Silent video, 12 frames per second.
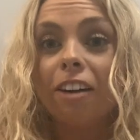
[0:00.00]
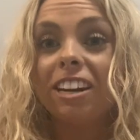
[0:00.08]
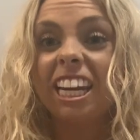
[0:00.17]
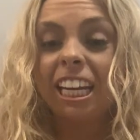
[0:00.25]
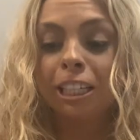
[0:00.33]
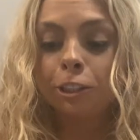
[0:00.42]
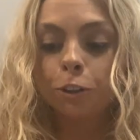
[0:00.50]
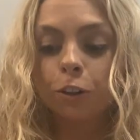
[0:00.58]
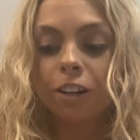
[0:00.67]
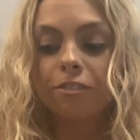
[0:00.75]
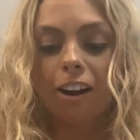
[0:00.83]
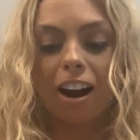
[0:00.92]
of an
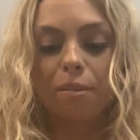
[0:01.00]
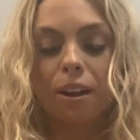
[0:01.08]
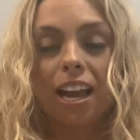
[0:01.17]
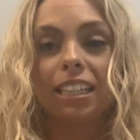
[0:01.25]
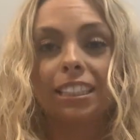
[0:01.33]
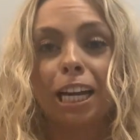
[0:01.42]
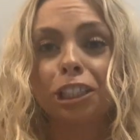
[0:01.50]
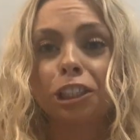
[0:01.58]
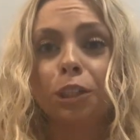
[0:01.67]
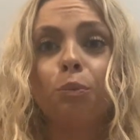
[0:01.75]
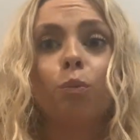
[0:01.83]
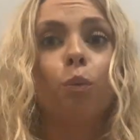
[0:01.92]
indoor environment is
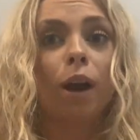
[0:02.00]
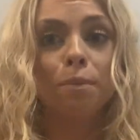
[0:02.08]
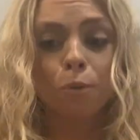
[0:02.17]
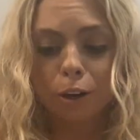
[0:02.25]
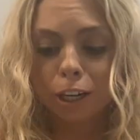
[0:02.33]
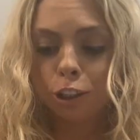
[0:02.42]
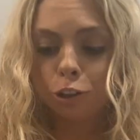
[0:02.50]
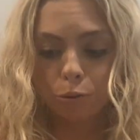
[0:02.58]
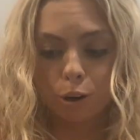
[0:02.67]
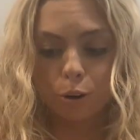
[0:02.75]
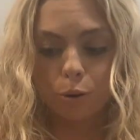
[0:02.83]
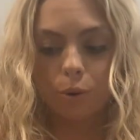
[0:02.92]
actually way more
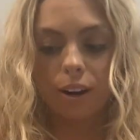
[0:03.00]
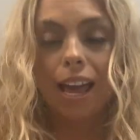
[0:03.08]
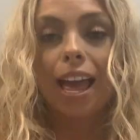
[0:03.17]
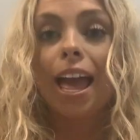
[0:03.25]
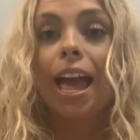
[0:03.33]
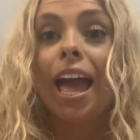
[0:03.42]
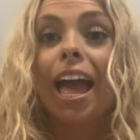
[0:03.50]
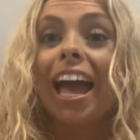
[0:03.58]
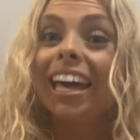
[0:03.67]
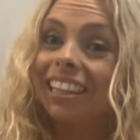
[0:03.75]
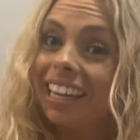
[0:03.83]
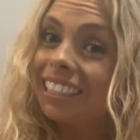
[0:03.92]
controlled
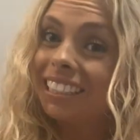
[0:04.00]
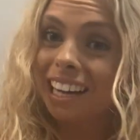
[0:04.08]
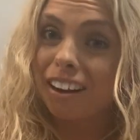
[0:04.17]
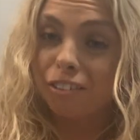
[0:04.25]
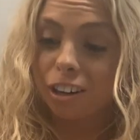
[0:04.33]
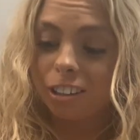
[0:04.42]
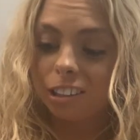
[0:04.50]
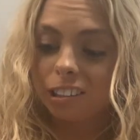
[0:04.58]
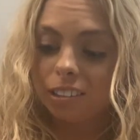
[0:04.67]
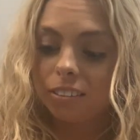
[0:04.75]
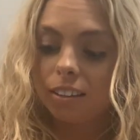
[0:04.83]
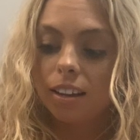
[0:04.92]
and less
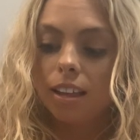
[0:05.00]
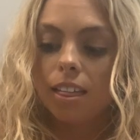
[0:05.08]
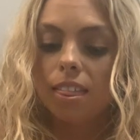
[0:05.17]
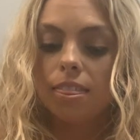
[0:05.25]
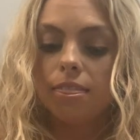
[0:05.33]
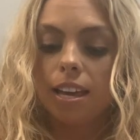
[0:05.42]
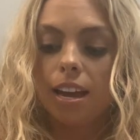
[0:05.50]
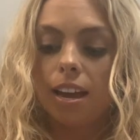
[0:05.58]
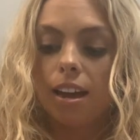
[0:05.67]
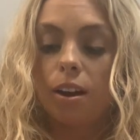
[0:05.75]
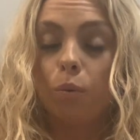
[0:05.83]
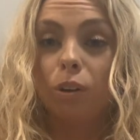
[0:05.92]
diverse
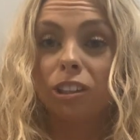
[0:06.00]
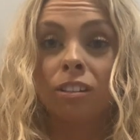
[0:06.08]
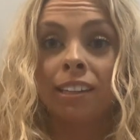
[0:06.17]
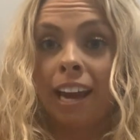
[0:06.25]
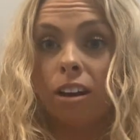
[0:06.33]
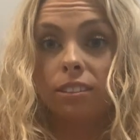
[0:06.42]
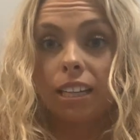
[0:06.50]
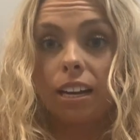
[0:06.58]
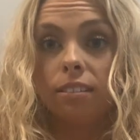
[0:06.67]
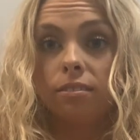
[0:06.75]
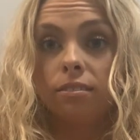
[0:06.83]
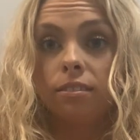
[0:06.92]
than what's on the
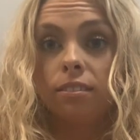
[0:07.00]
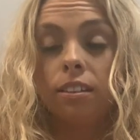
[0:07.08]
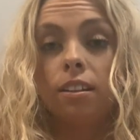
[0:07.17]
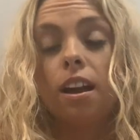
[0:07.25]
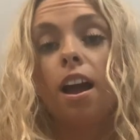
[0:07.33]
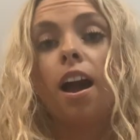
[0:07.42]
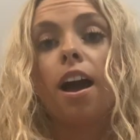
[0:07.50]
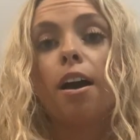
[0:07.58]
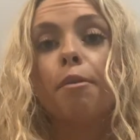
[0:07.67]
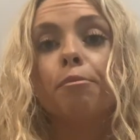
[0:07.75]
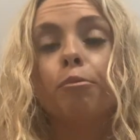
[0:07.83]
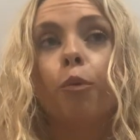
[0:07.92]
outside.
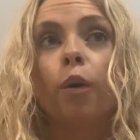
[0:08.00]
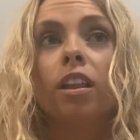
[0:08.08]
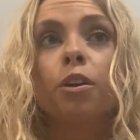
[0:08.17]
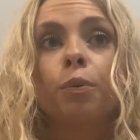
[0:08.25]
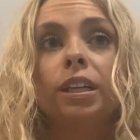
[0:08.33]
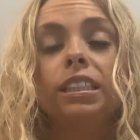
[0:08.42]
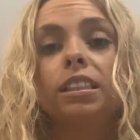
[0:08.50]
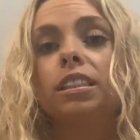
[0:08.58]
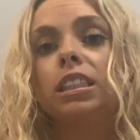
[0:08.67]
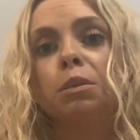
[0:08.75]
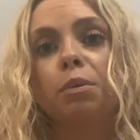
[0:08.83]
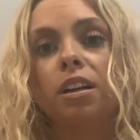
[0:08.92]
One of the reasons
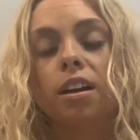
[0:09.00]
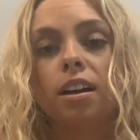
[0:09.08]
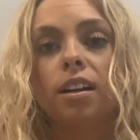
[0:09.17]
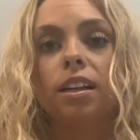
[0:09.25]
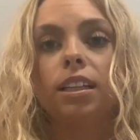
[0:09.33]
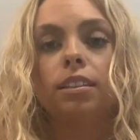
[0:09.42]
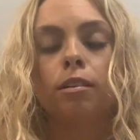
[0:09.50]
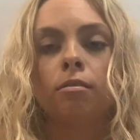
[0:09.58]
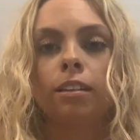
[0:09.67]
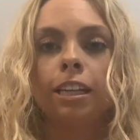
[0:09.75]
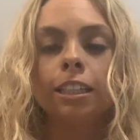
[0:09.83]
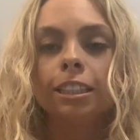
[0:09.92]
is because on
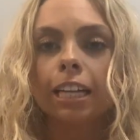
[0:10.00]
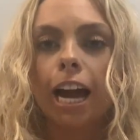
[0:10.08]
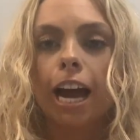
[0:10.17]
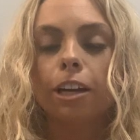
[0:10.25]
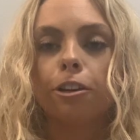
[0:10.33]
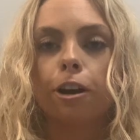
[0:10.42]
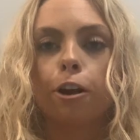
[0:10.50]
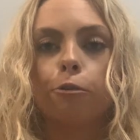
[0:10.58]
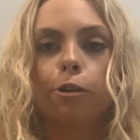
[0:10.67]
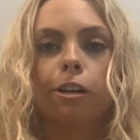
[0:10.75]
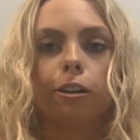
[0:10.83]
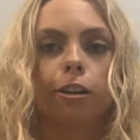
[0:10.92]
the inside,
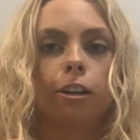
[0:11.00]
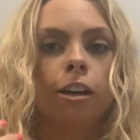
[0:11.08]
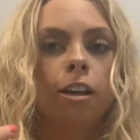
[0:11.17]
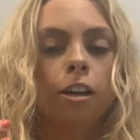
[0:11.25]
we're